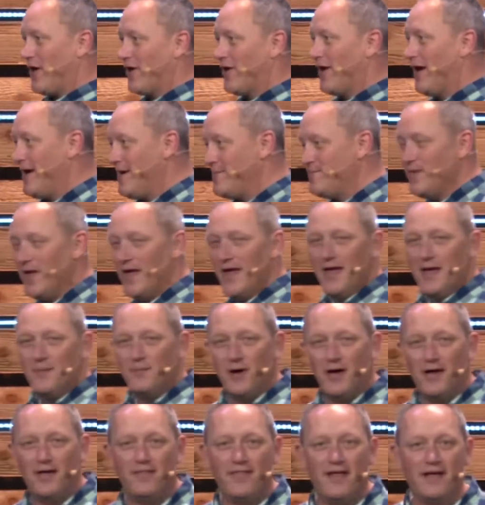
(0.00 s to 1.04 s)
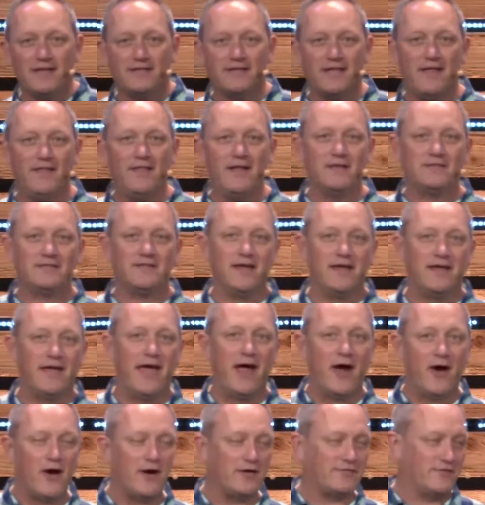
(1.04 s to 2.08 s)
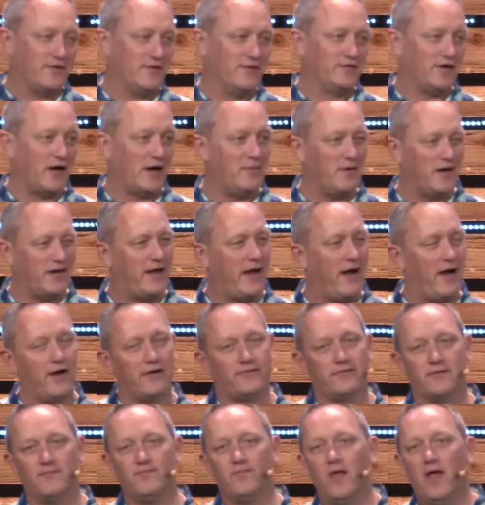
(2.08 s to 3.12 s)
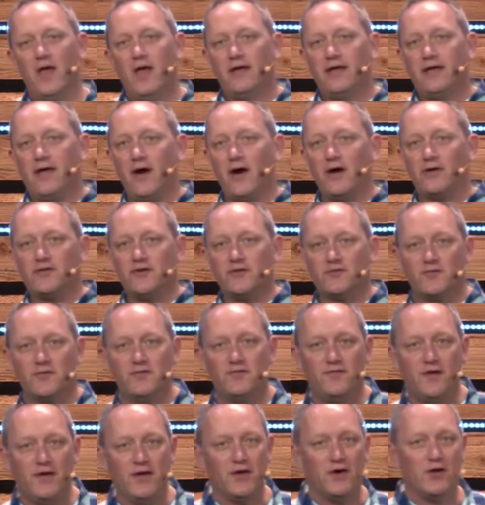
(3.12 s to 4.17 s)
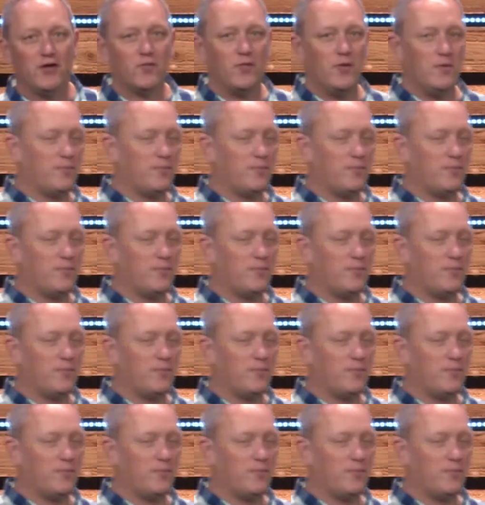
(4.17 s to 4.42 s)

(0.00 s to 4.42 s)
right? But they say this, that character, talking about character, character is revealed when